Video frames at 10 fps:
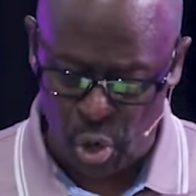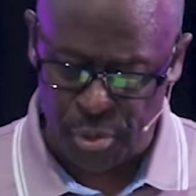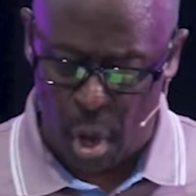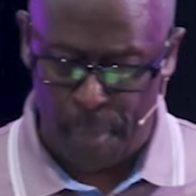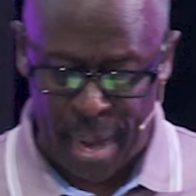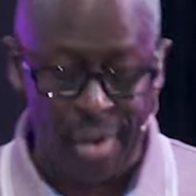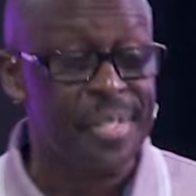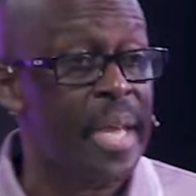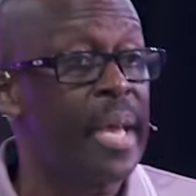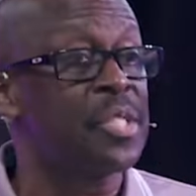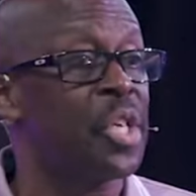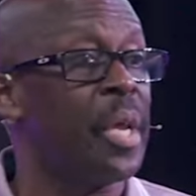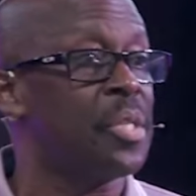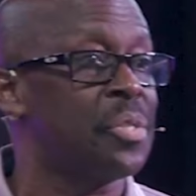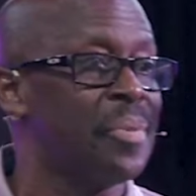your thought patterns can
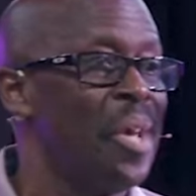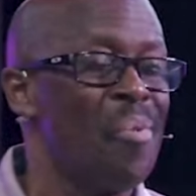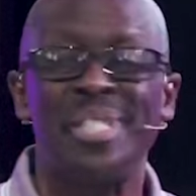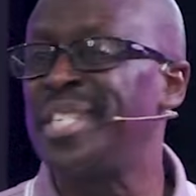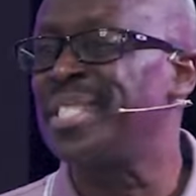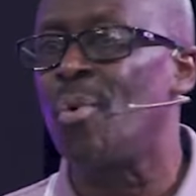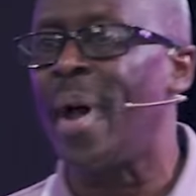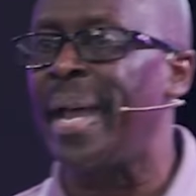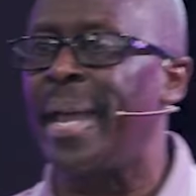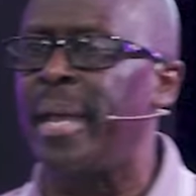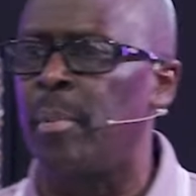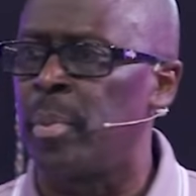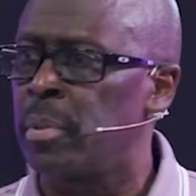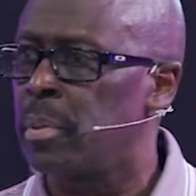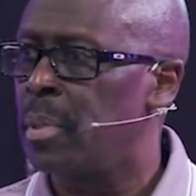change. Well, it's just the way I
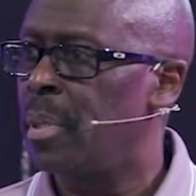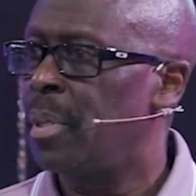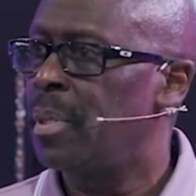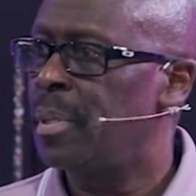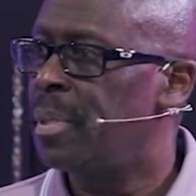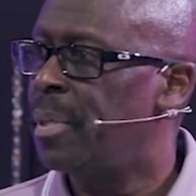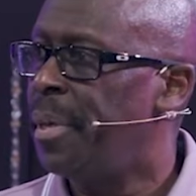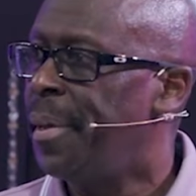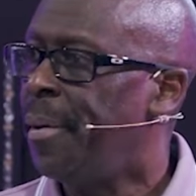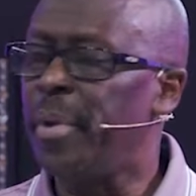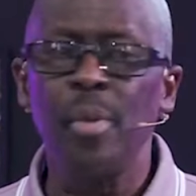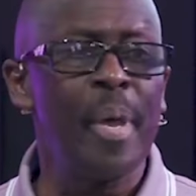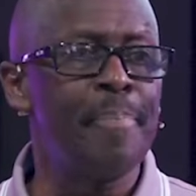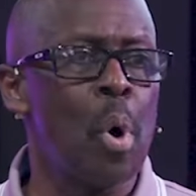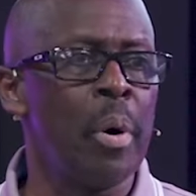am. Well, you've
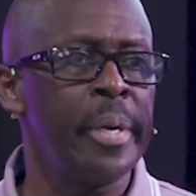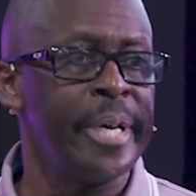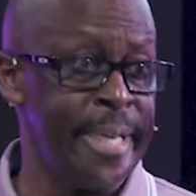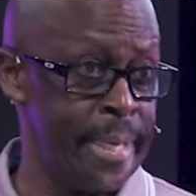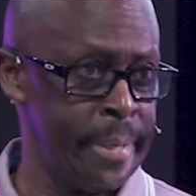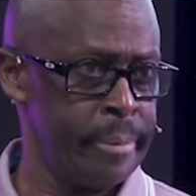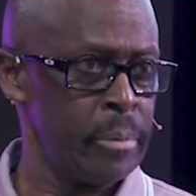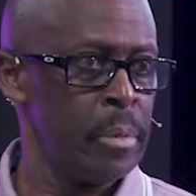been born again.